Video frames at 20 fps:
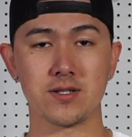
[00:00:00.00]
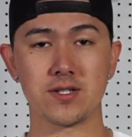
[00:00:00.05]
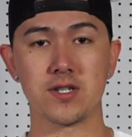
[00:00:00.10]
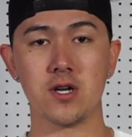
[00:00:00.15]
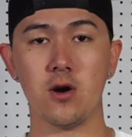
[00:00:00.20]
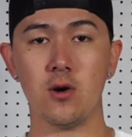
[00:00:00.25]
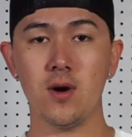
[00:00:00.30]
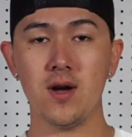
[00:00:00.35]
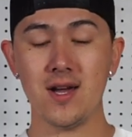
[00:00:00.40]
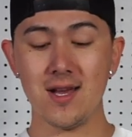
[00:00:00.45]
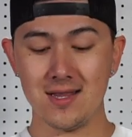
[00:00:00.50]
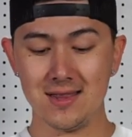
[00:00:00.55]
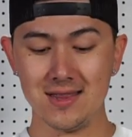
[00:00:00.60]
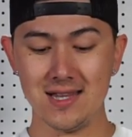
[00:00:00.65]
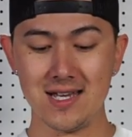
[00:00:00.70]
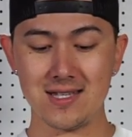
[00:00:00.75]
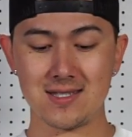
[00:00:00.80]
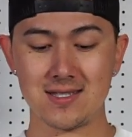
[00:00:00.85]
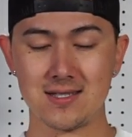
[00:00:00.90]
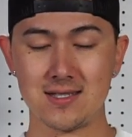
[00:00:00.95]
So
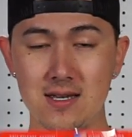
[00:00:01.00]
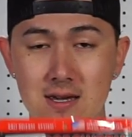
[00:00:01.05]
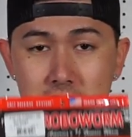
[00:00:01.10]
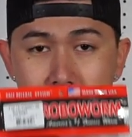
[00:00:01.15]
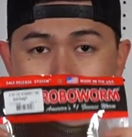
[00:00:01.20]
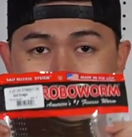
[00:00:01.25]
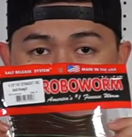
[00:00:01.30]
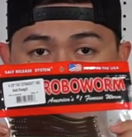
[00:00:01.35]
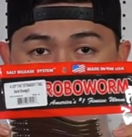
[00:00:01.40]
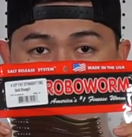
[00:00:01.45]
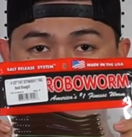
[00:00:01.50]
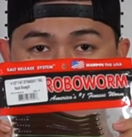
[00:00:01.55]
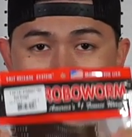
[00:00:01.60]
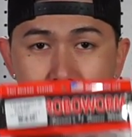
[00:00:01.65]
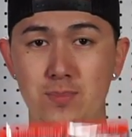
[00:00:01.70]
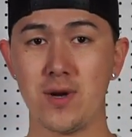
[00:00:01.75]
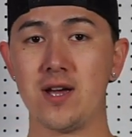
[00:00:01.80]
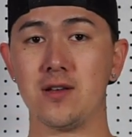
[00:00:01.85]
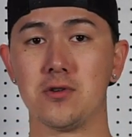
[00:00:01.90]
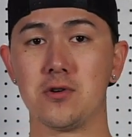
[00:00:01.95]
let's see what this
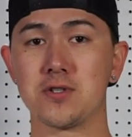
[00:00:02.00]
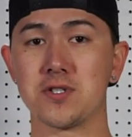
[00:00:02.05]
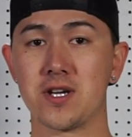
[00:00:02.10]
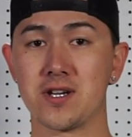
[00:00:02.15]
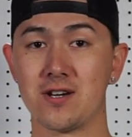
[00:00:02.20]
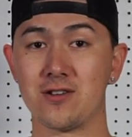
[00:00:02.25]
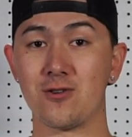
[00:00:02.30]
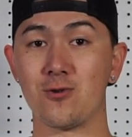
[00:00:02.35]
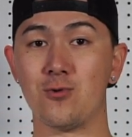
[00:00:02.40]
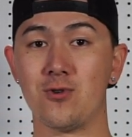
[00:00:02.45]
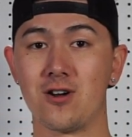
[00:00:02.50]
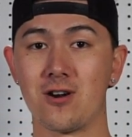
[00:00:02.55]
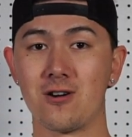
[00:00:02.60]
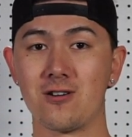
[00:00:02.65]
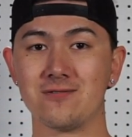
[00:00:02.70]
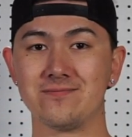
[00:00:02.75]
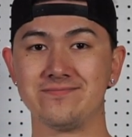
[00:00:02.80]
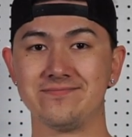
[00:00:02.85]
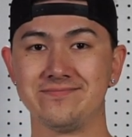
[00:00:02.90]
bait looks like underwater.